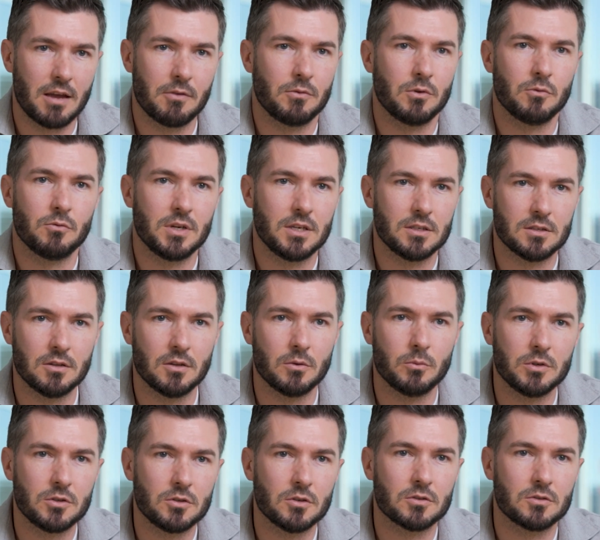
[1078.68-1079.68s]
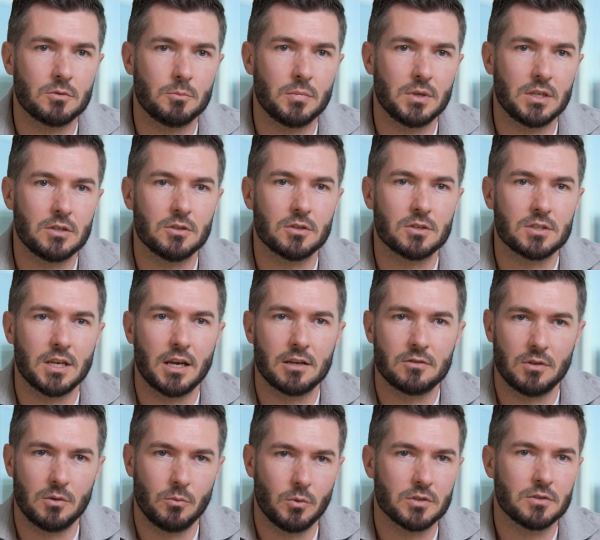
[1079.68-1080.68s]
every reason that we should be
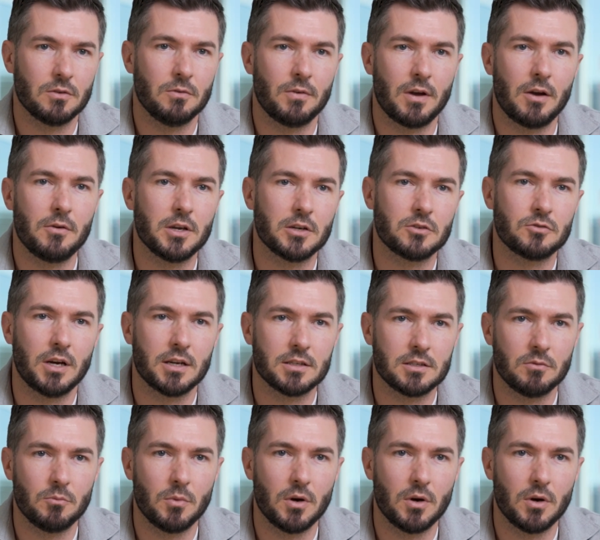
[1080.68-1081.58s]
successful in what's a very attractive